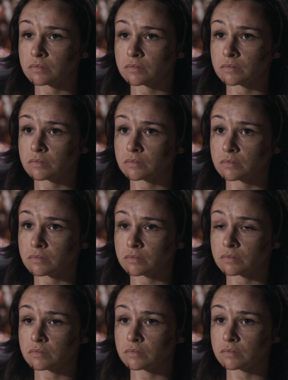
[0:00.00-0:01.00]
the whole thing
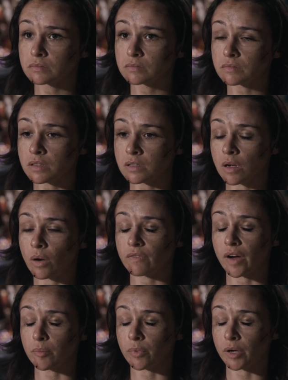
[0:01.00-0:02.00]
off. So if
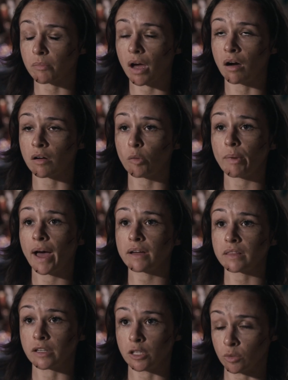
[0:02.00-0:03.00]
I bring my uncle back,
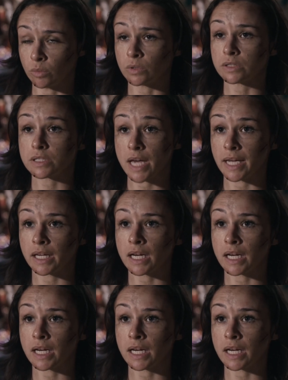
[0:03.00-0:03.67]
then you will take